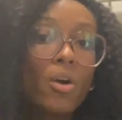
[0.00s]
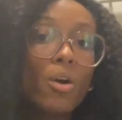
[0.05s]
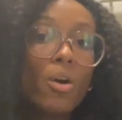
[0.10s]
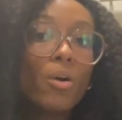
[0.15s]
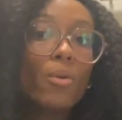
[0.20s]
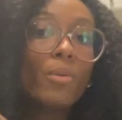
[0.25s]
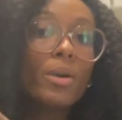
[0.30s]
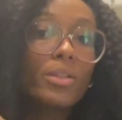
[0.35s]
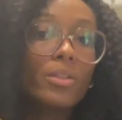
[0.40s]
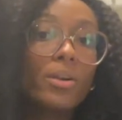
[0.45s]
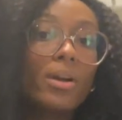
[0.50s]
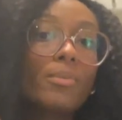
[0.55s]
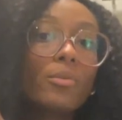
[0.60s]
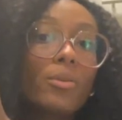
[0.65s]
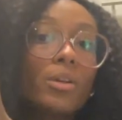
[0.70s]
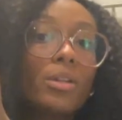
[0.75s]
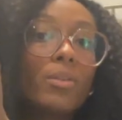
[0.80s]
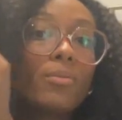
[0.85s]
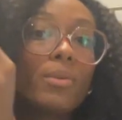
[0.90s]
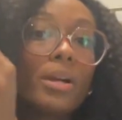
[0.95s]
or whether I'm
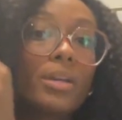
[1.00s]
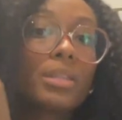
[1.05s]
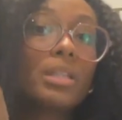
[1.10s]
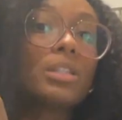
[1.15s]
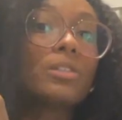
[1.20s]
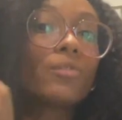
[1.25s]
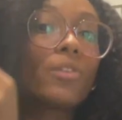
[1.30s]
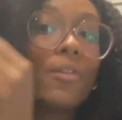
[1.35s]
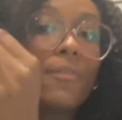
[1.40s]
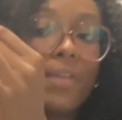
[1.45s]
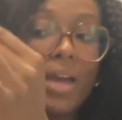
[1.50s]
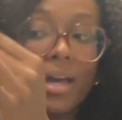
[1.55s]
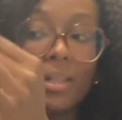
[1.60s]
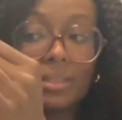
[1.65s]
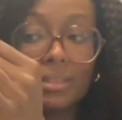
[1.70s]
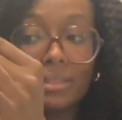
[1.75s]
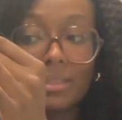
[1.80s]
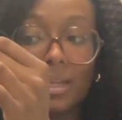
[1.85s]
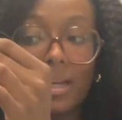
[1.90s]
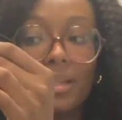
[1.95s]
gonna wear this for
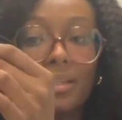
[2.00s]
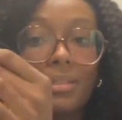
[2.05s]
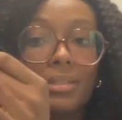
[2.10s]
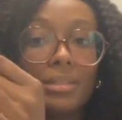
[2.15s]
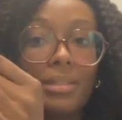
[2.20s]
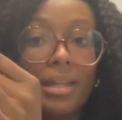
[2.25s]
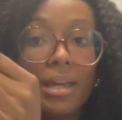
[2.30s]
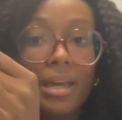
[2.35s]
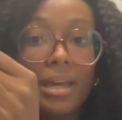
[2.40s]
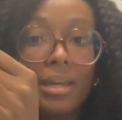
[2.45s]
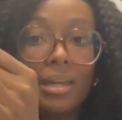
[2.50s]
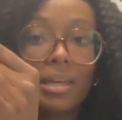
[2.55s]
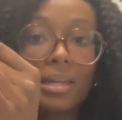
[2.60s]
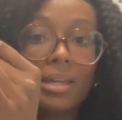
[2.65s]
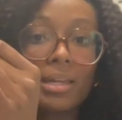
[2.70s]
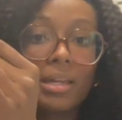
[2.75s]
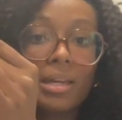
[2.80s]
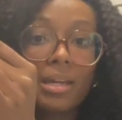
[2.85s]
Valentine's Day.